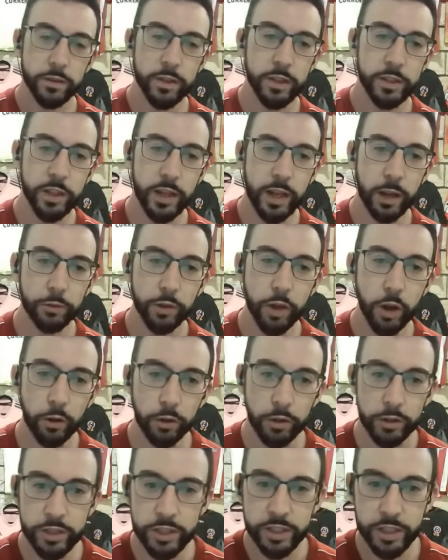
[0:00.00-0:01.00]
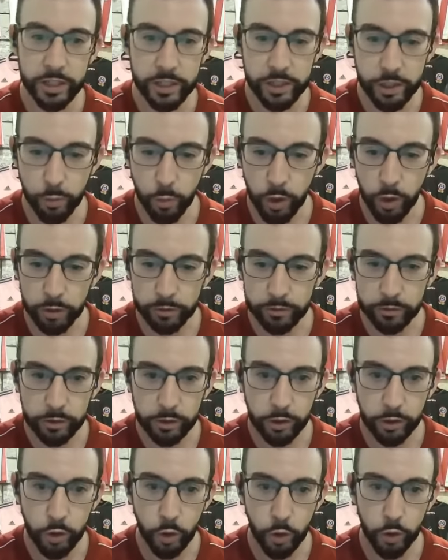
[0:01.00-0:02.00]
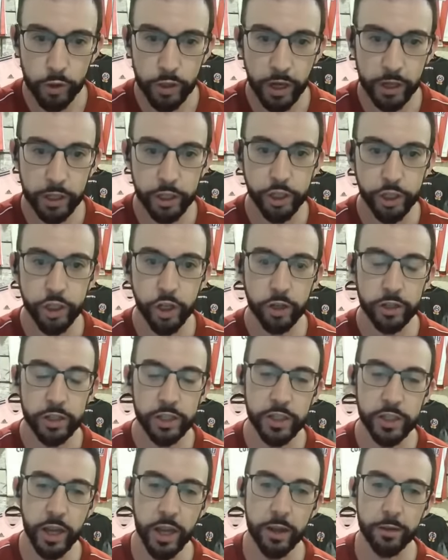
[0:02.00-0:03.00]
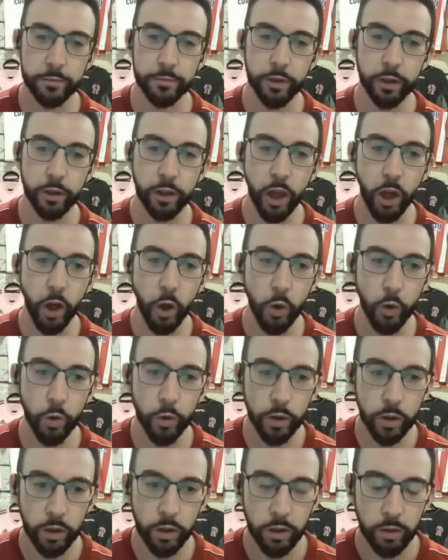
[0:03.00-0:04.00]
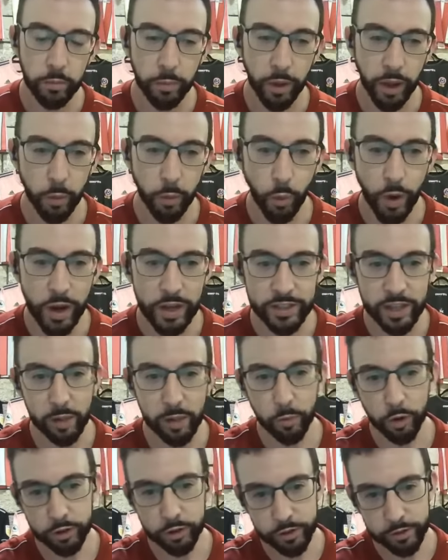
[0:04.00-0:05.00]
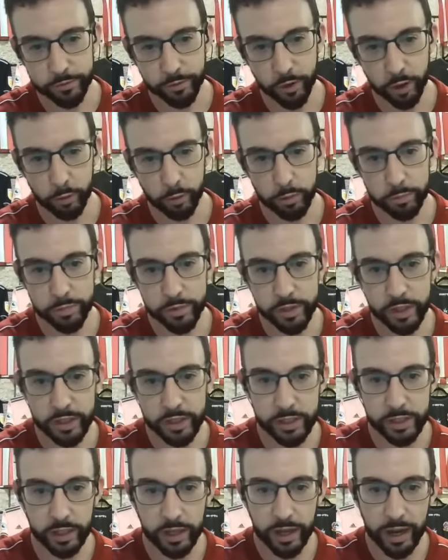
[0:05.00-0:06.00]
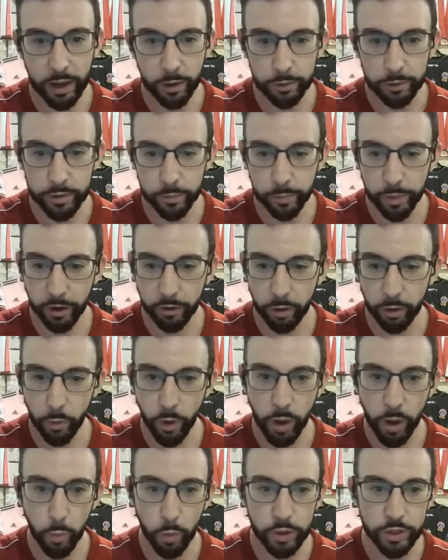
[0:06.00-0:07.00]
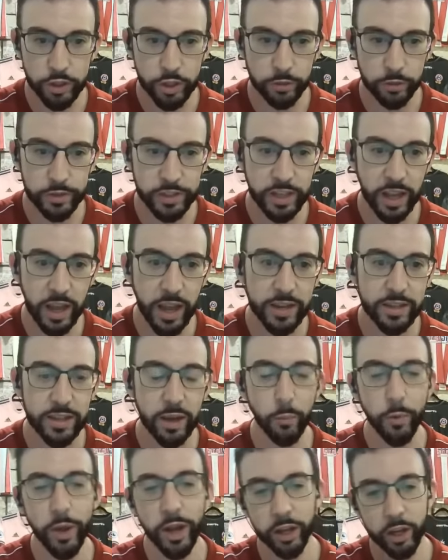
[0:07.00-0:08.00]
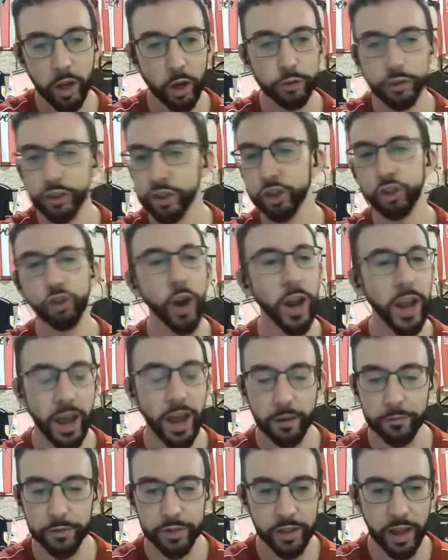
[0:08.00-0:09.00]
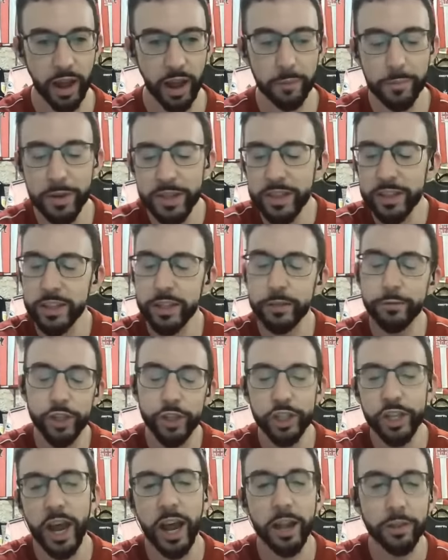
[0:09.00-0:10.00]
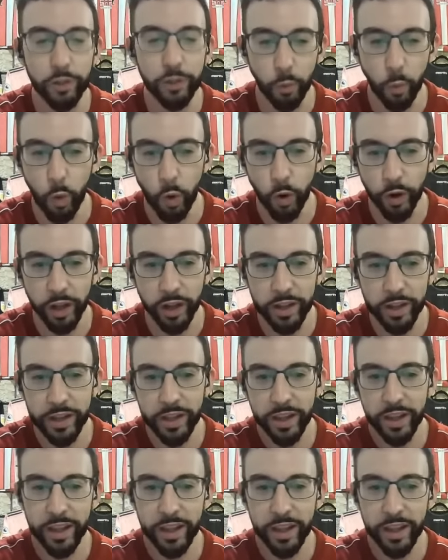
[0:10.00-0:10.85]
Disallowed goal on 61. Gordon had a shot saved low by Wes Almiron's follow-up disallowed. The Paraguayan was offside. Then we had a goal straight after that. I mean, you've just had the warning.